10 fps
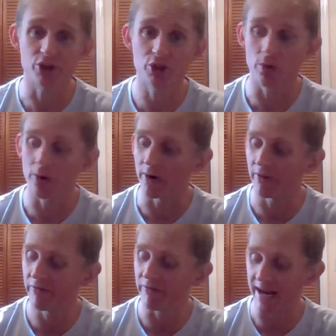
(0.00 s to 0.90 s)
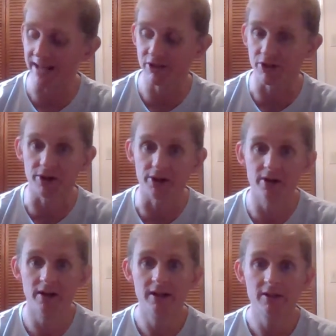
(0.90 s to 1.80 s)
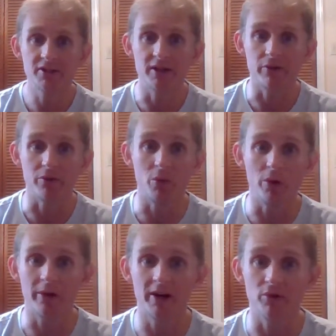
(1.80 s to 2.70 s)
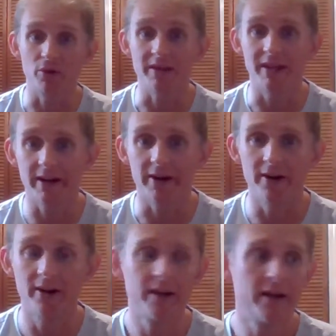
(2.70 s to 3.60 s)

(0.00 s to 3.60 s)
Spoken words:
shorter, faster stuff with more recovery later